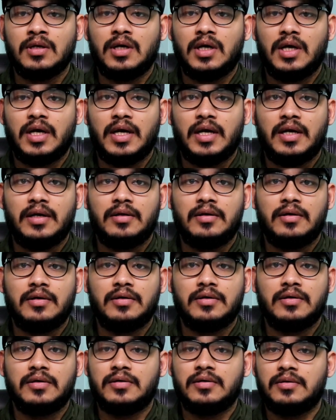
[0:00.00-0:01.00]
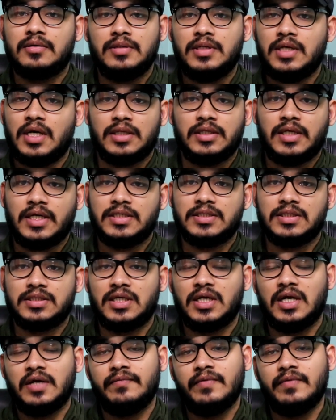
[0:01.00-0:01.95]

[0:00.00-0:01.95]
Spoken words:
And yeah, that is the thing.